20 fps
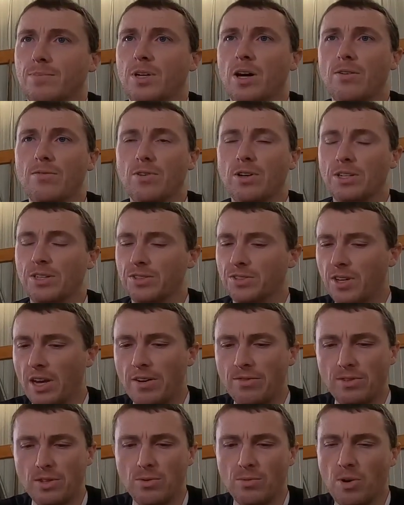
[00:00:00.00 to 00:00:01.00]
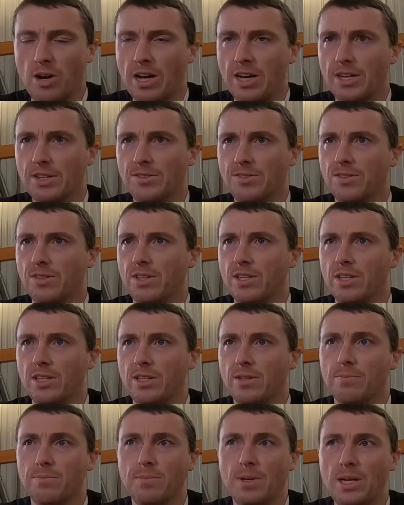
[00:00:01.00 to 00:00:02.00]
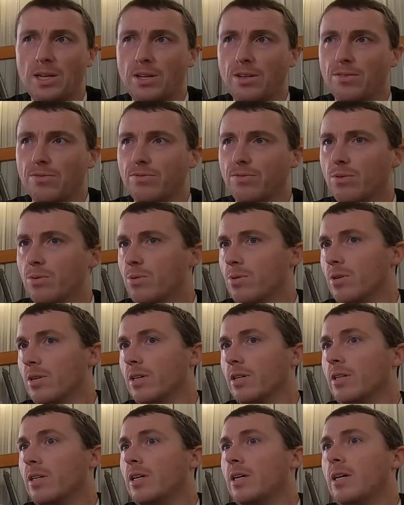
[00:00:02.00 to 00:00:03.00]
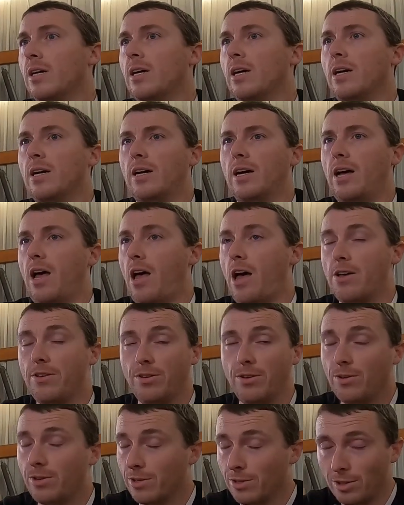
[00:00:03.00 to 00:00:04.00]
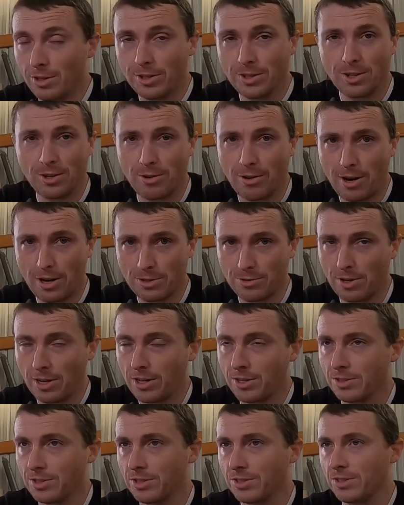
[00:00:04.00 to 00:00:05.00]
Covering safety-wise, the BD4, you can look at the crash records